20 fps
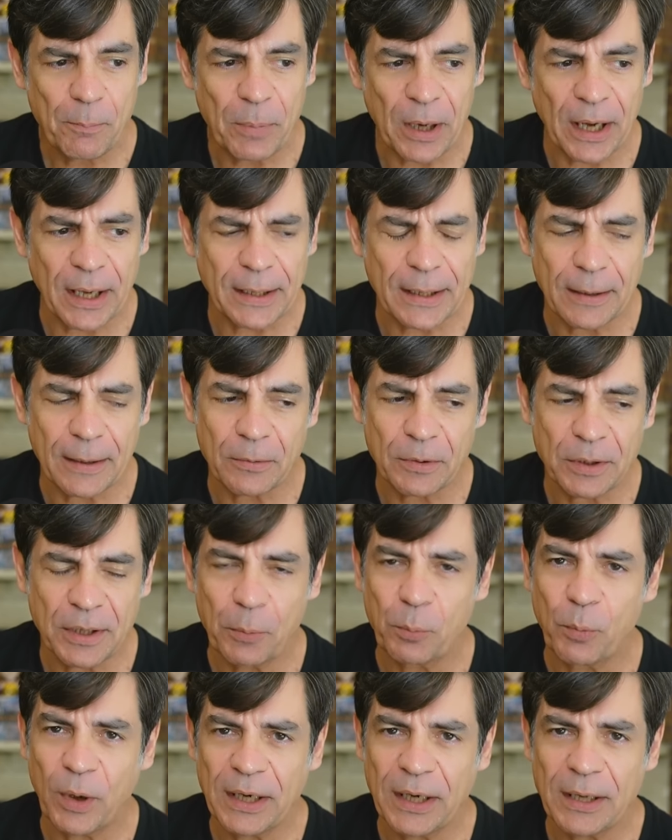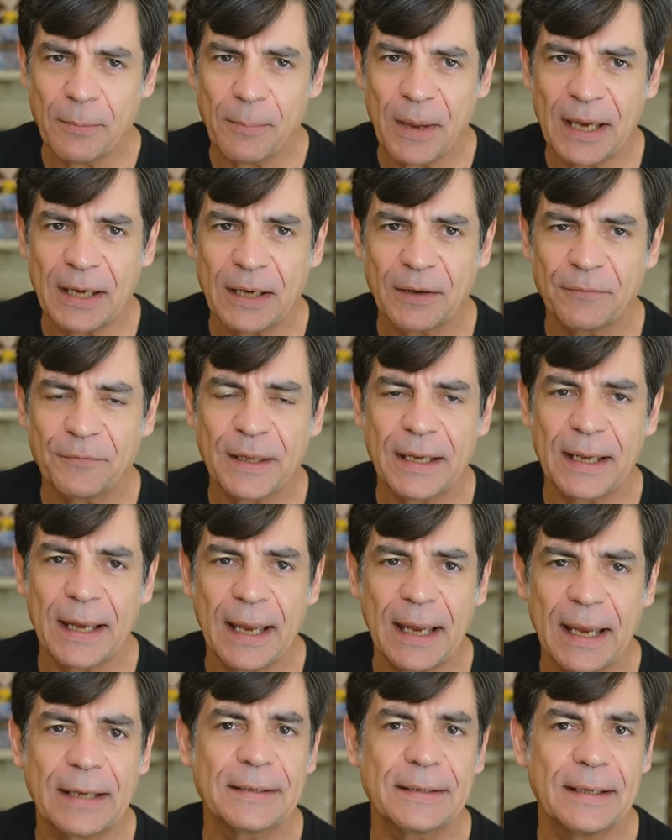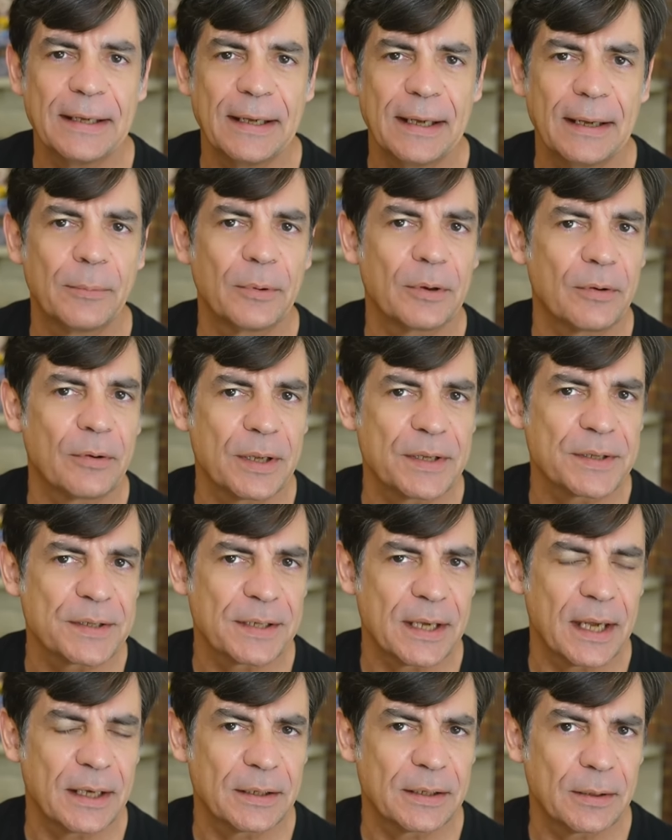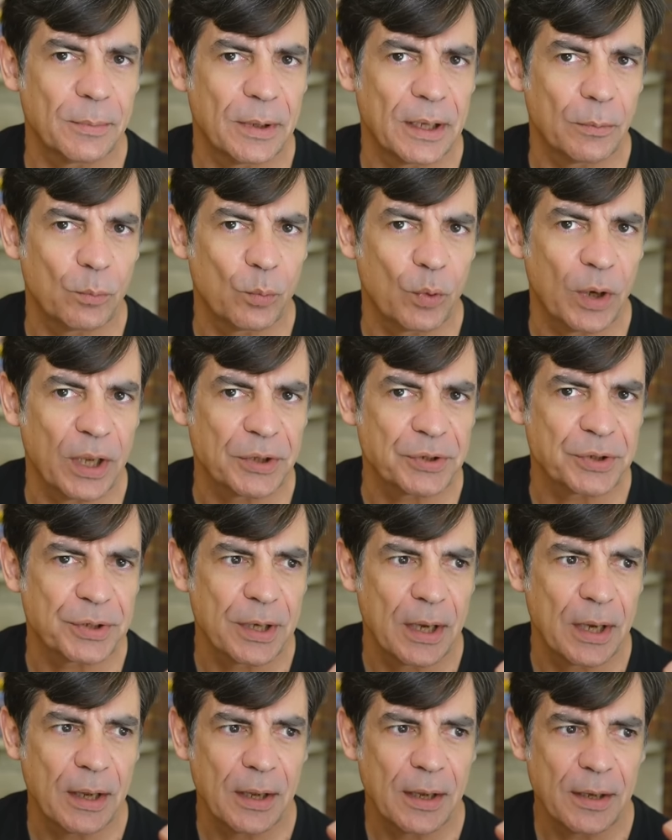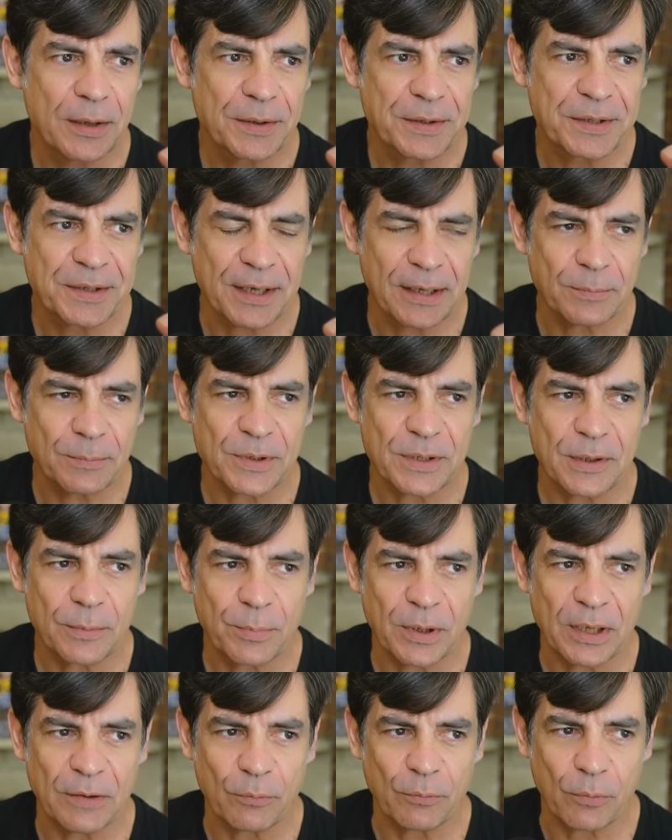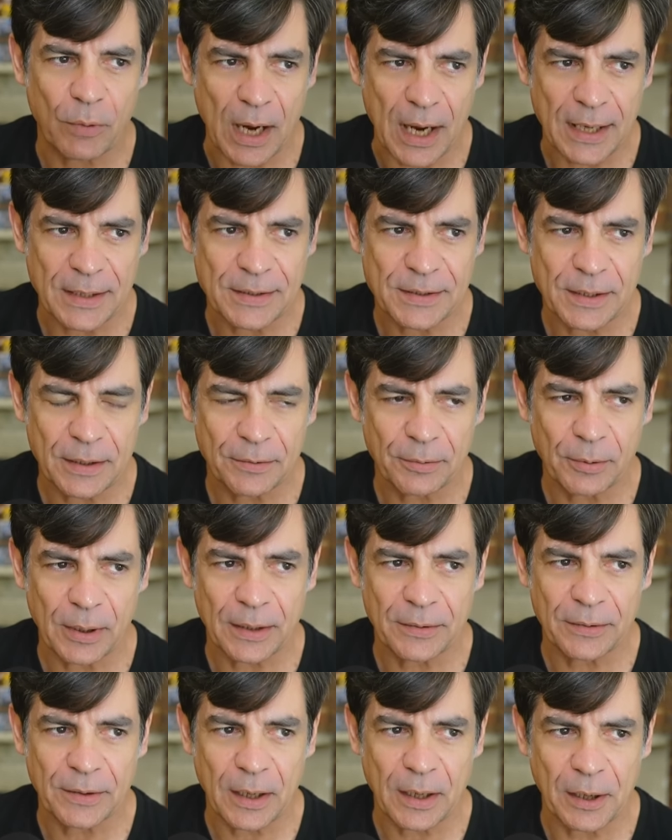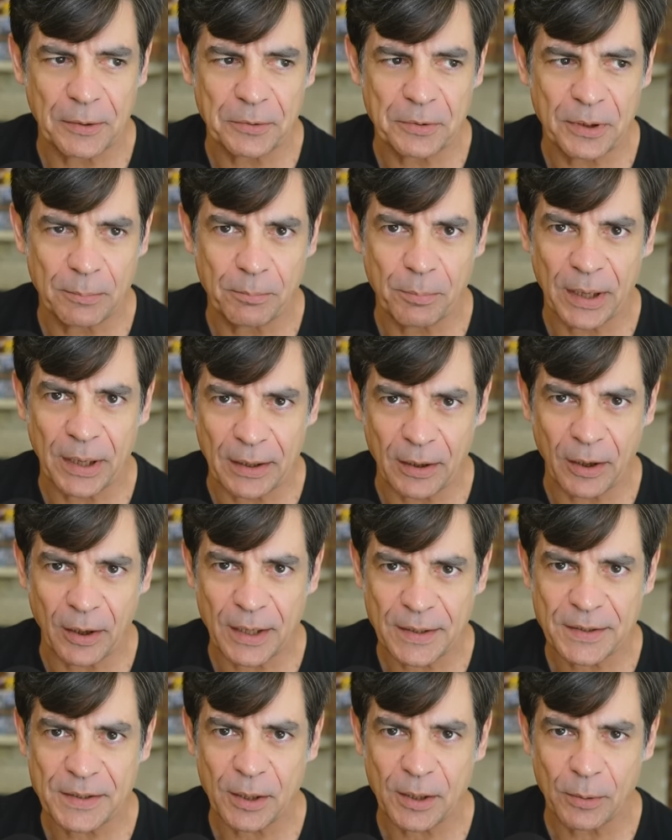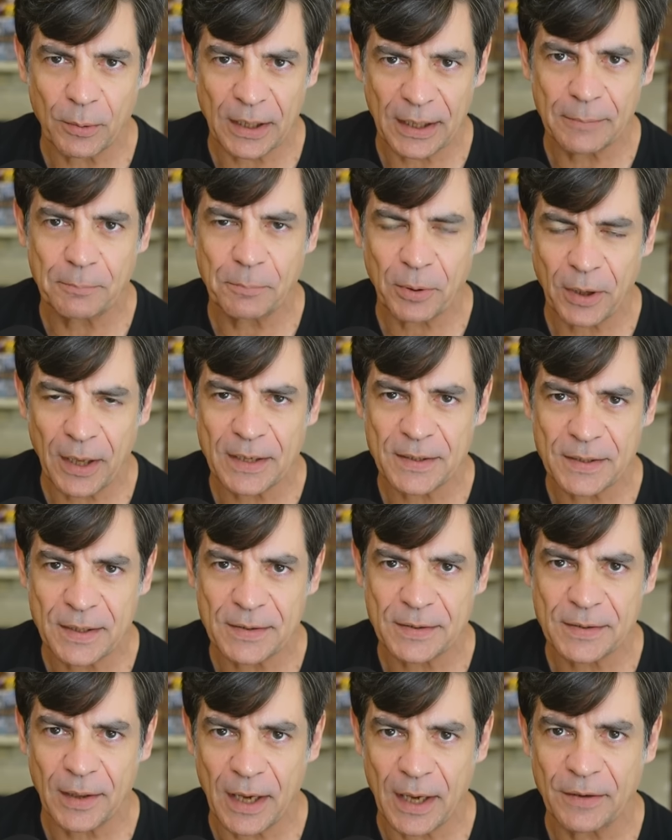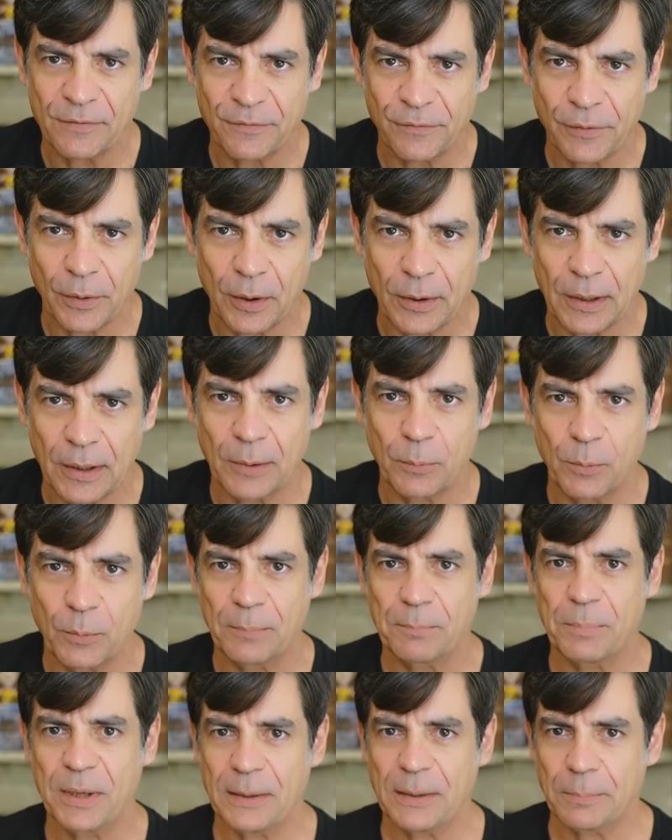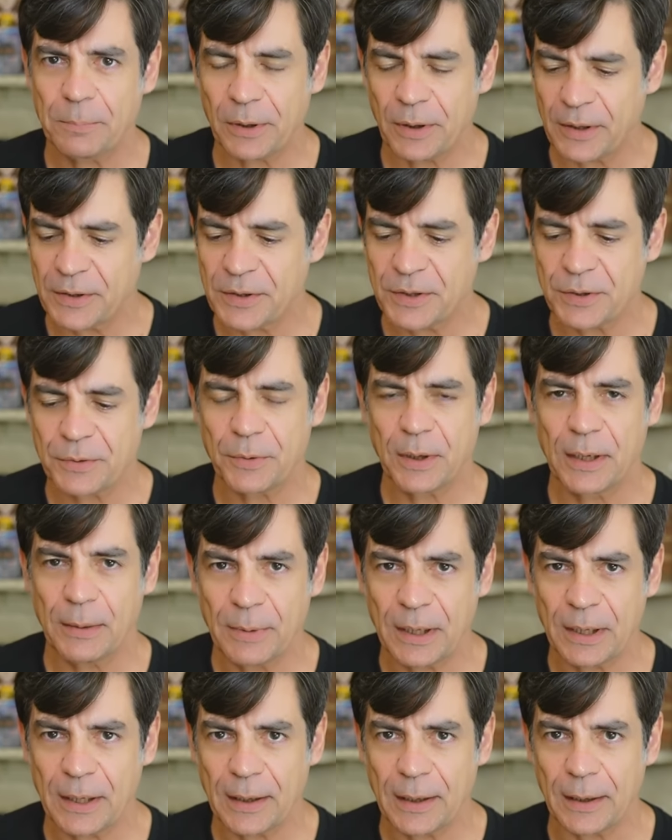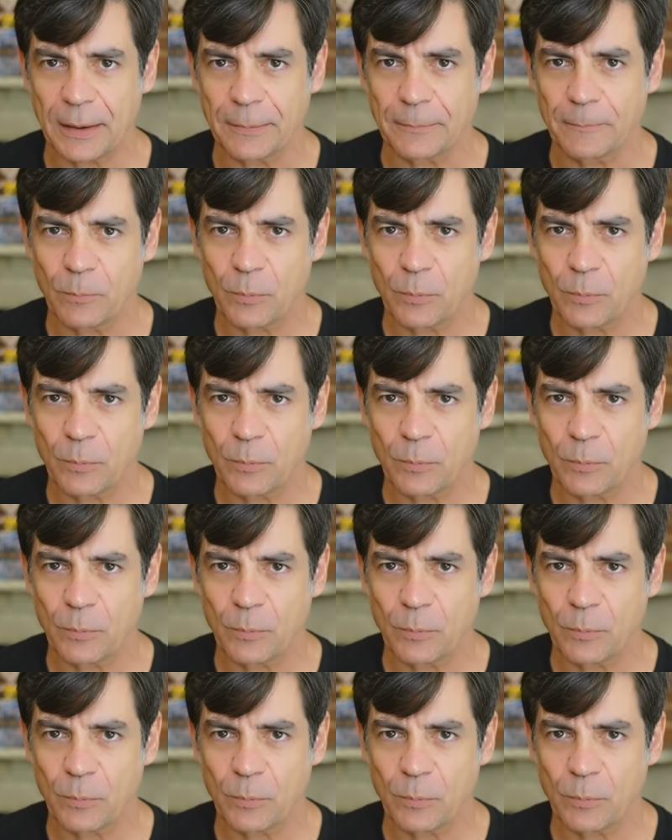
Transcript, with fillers: But you know, what do you make of the anti-immigrant sentiment, which seems to be rising throughout the country, but also in places like Florida where people are streaming in?